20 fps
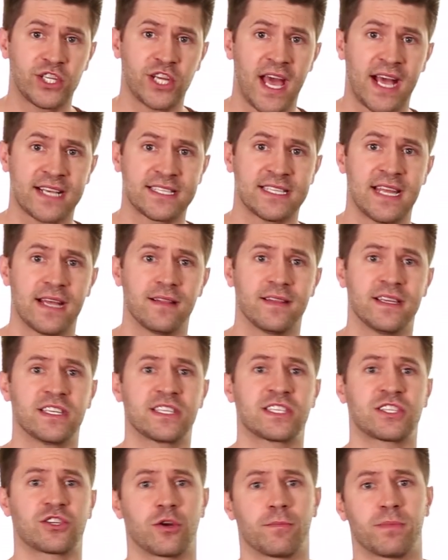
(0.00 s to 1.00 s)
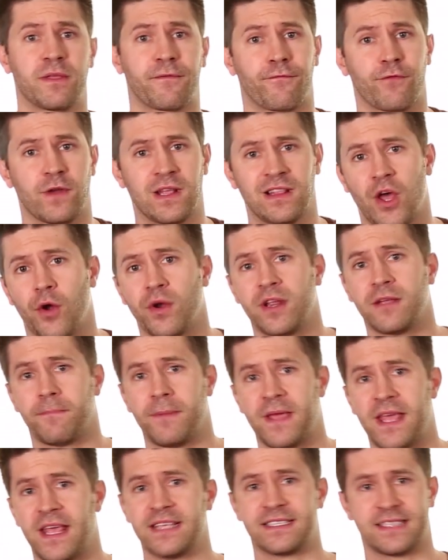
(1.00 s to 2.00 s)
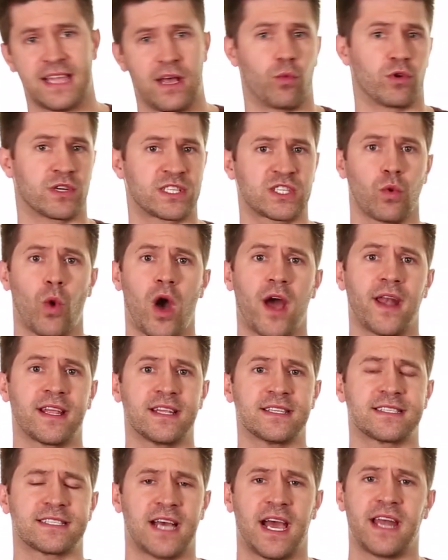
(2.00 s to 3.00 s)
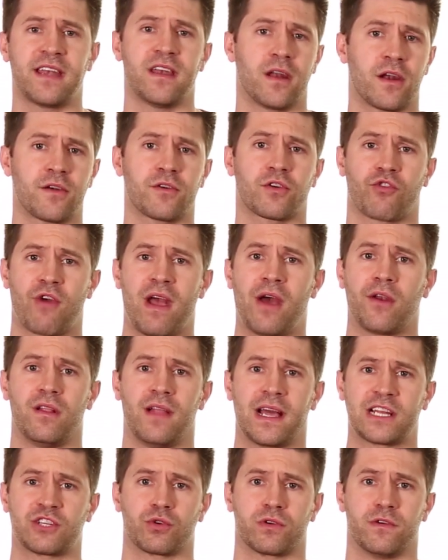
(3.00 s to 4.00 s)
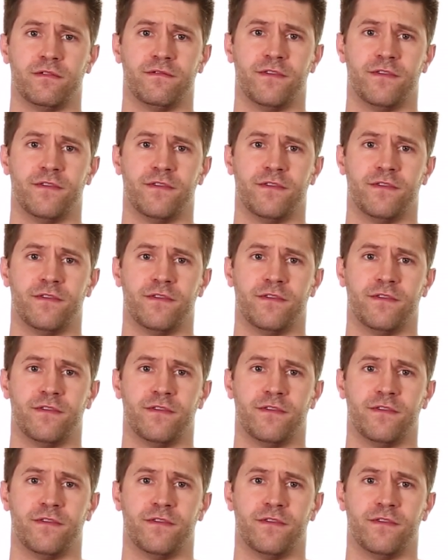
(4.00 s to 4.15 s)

she accidentally disturbed the free-loading bees that were squatting inside an underground electrical